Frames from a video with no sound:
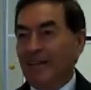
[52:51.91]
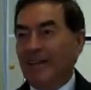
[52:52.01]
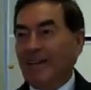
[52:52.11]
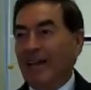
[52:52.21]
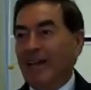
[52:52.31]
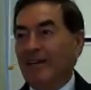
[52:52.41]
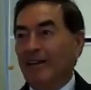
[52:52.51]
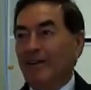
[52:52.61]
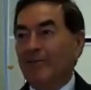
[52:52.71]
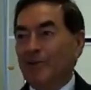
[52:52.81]
And
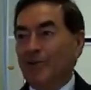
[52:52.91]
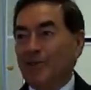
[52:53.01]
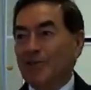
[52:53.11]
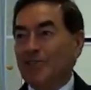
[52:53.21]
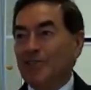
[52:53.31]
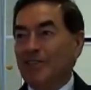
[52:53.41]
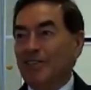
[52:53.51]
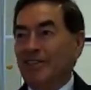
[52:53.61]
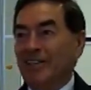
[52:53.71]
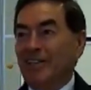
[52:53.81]
of course,
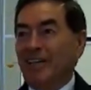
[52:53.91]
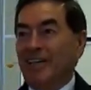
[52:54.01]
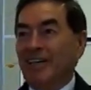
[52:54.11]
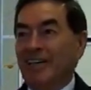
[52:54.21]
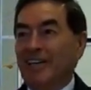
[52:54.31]
uh,